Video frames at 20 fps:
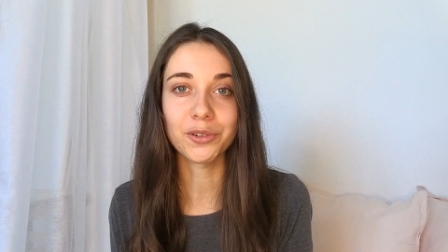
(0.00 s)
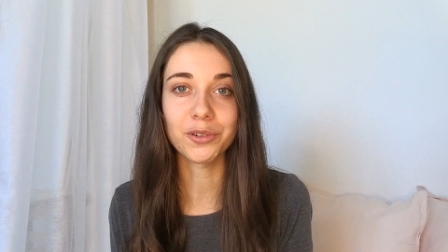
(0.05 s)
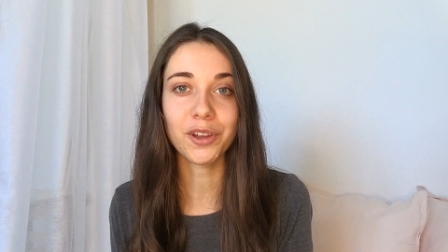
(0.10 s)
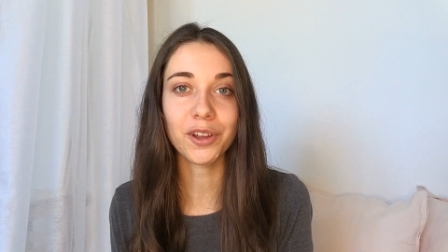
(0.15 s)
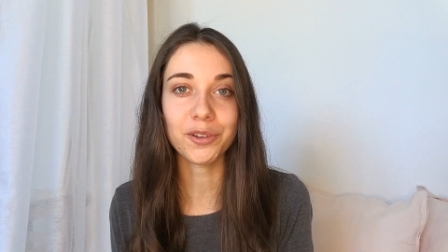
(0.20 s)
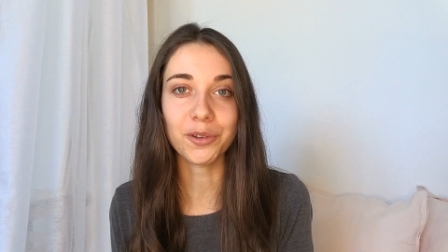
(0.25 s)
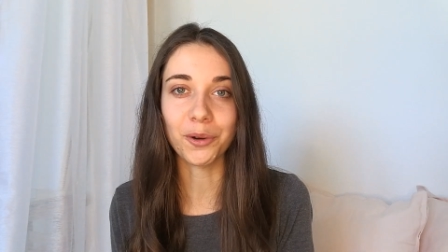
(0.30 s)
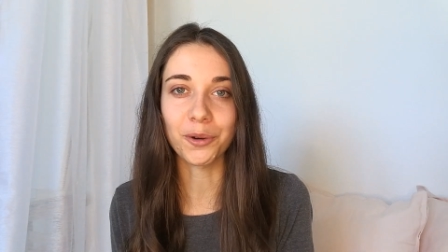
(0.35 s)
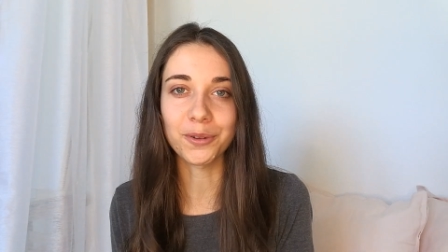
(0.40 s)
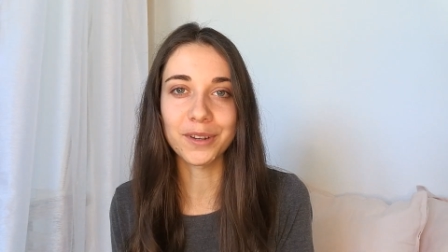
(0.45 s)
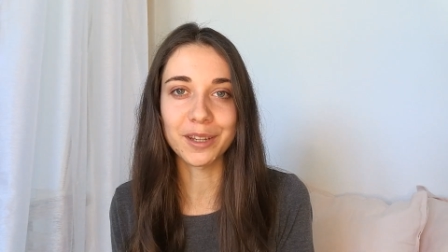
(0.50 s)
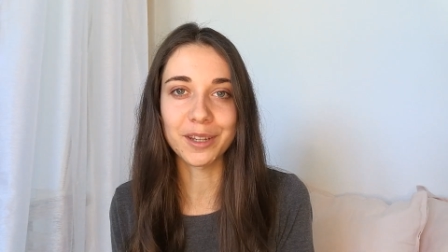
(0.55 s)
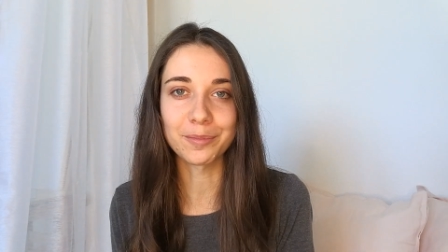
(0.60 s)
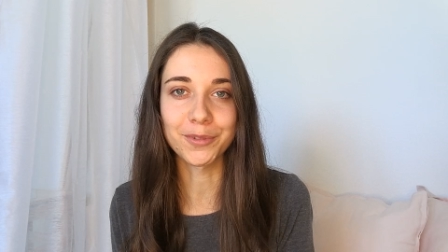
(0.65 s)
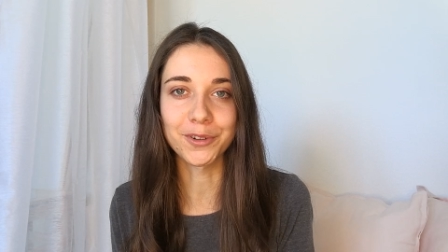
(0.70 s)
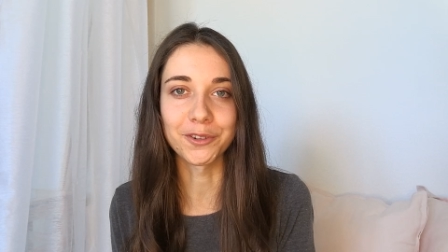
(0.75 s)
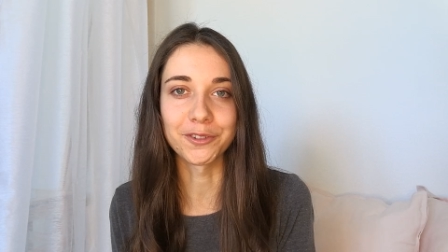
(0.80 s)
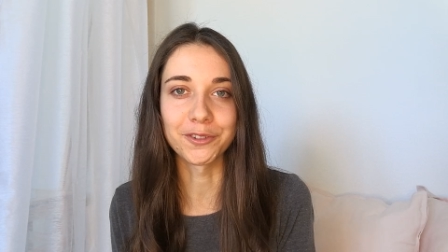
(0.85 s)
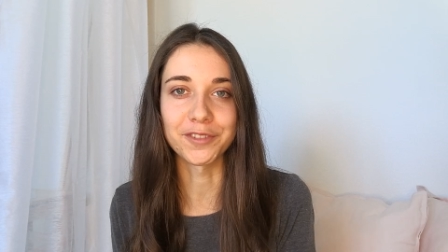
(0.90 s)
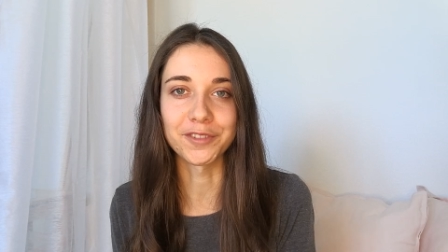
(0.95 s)
you not only
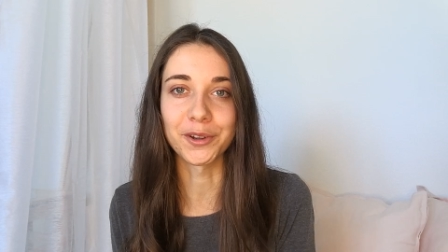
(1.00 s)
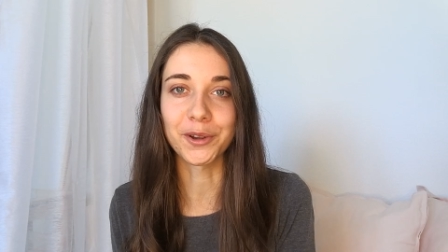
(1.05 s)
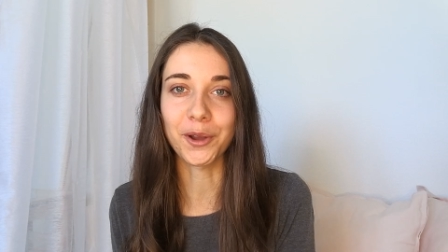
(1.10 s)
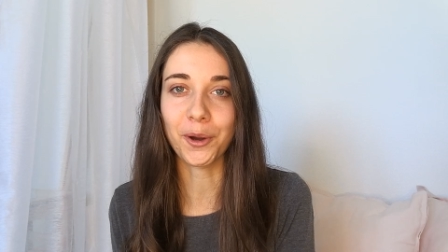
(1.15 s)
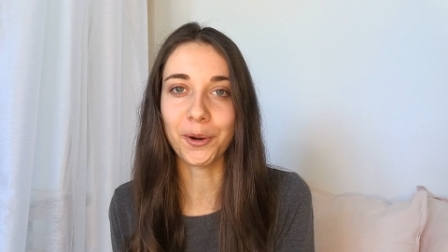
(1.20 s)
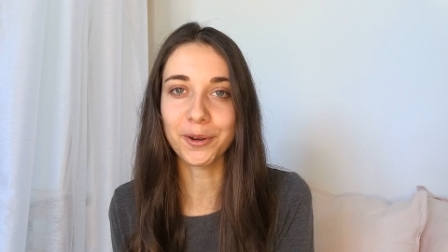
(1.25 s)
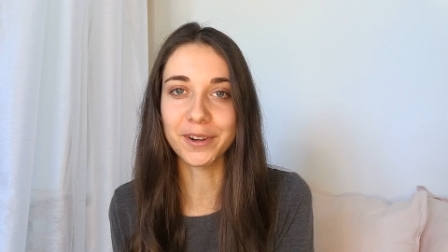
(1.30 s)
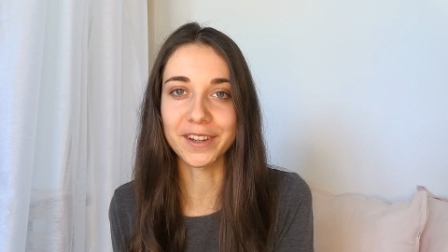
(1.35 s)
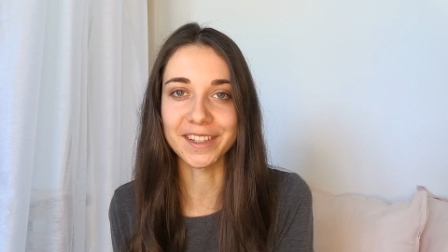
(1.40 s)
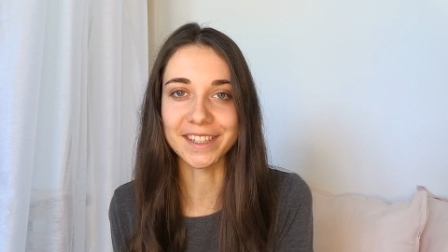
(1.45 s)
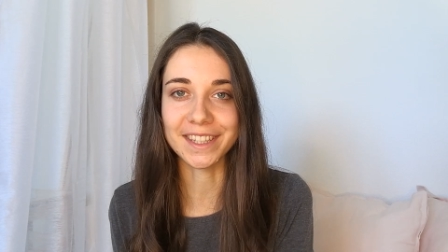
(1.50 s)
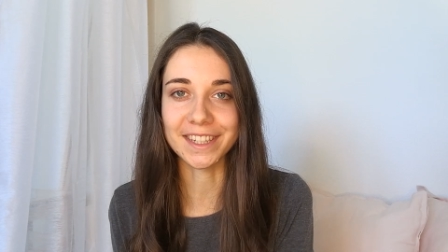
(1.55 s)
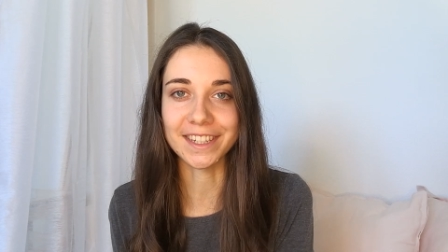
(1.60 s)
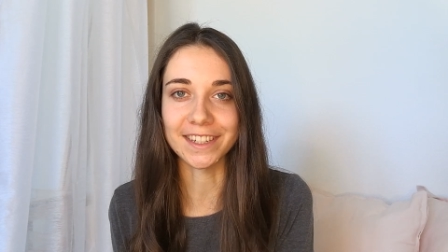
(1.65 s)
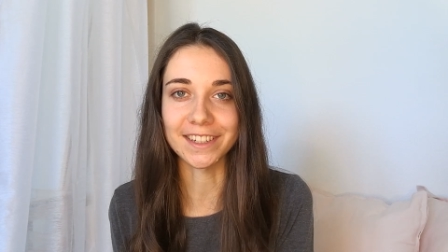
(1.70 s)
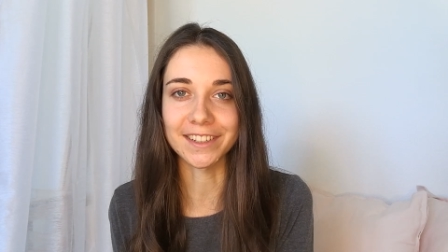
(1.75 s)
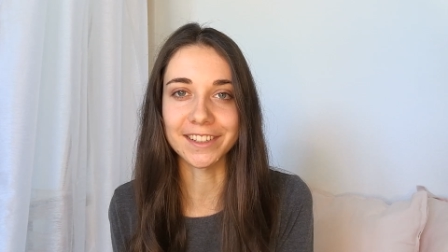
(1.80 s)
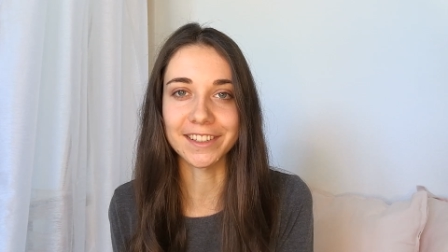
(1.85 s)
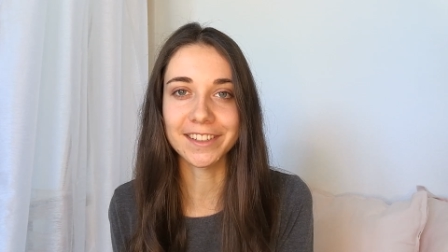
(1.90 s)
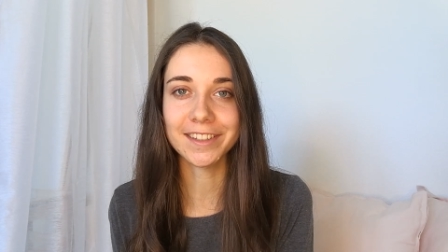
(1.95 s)
improve your coding
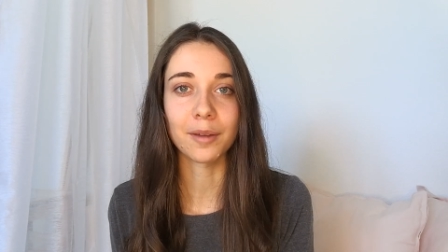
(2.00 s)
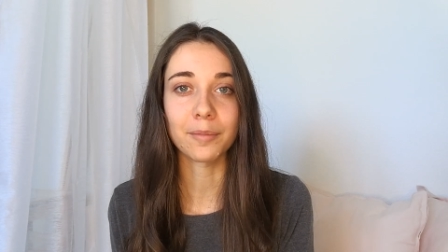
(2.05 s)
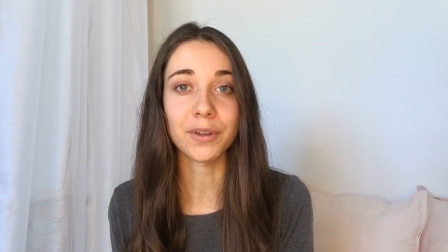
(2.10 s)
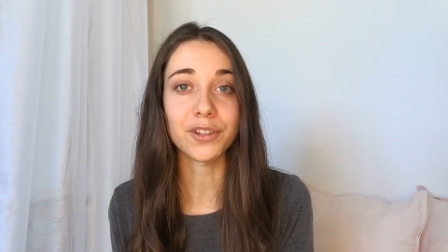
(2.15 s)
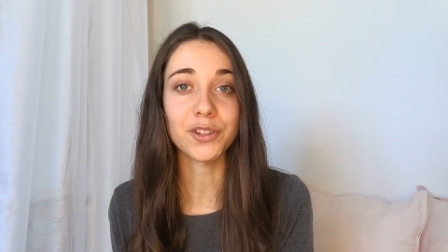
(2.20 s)
skills,